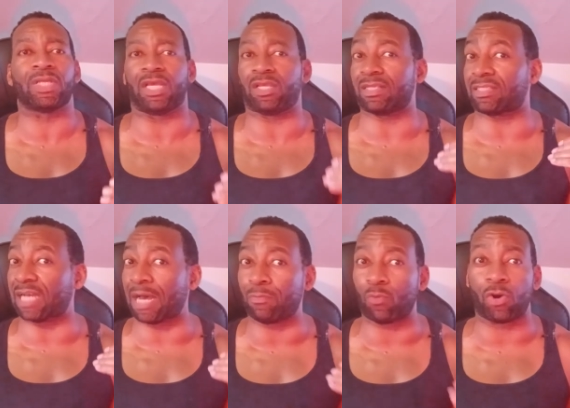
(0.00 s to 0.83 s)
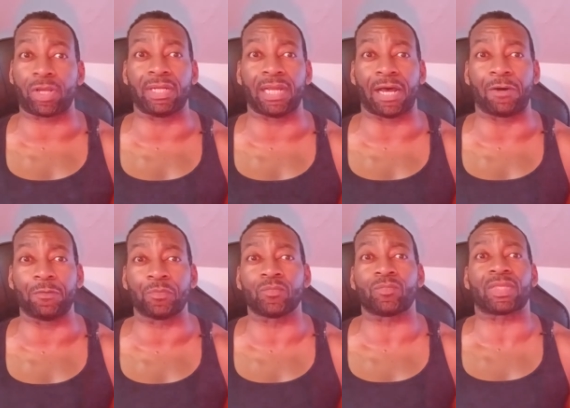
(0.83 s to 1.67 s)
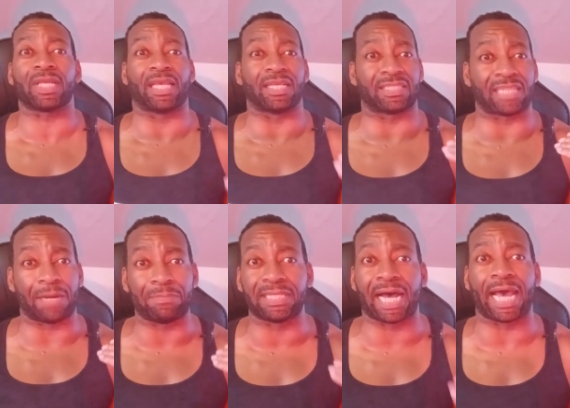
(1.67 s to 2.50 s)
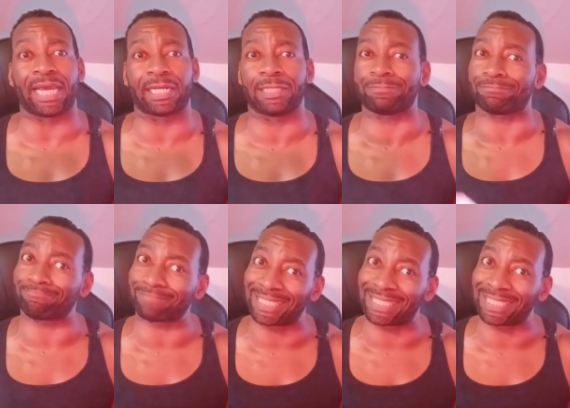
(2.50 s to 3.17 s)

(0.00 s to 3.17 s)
and you stop working out and you stop dieting,